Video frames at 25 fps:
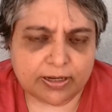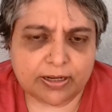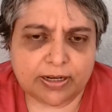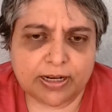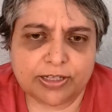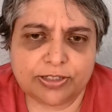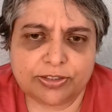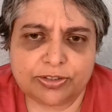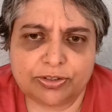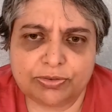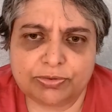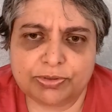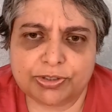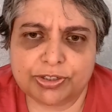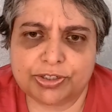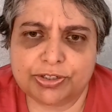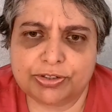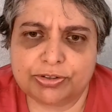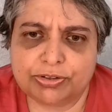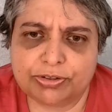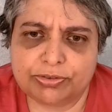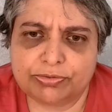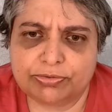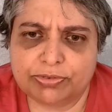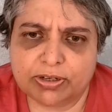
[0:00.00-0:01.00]
Let's do a
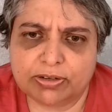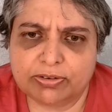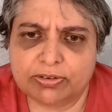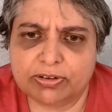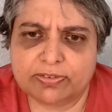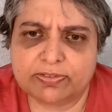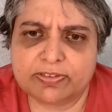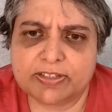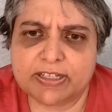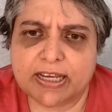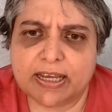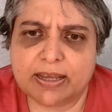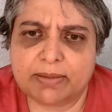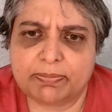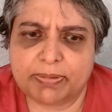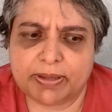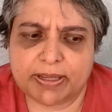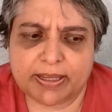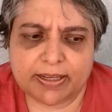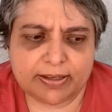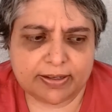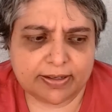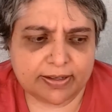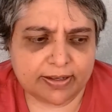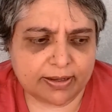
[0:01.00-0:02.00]
short round of
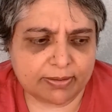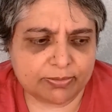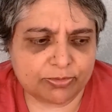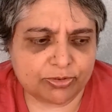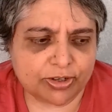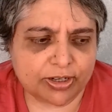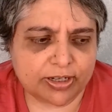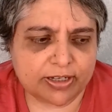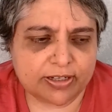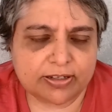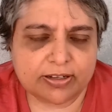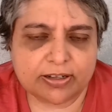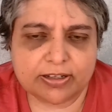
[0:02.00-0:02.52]
tapping. I'm trying